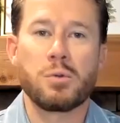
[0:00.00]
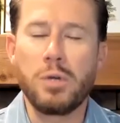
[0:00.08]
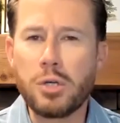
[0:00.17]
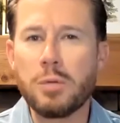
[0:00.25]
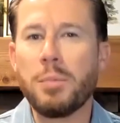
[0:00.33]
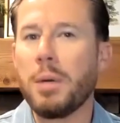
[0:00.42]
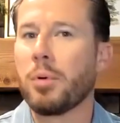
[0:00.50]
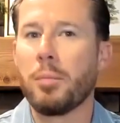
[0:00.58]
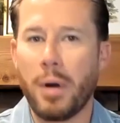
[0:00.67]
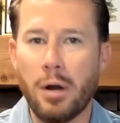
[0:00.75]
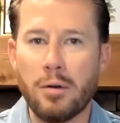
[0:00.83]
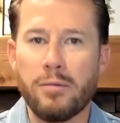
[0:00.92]
We should be
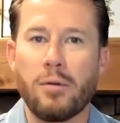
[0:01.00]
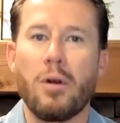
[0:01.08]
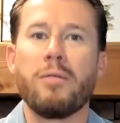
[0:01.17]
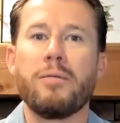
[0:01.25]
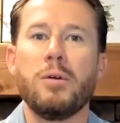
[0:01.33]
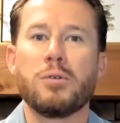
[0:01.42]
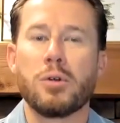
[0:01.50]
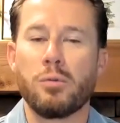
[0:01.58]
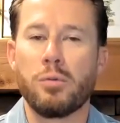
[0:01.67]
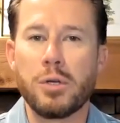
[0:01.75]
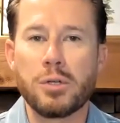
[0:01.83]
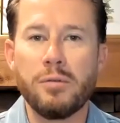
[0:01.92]
prepared for our future.
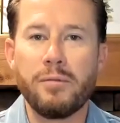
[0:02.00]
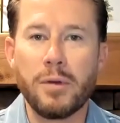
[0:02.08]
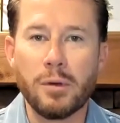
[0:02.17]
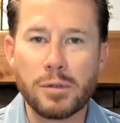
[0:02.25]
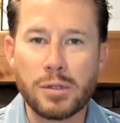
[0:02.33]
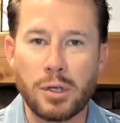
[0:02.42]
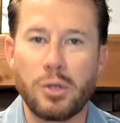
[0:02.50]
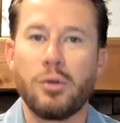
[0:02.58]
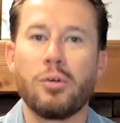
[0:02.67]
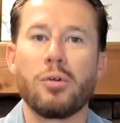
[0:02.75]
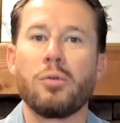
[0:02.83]
We should feel secure.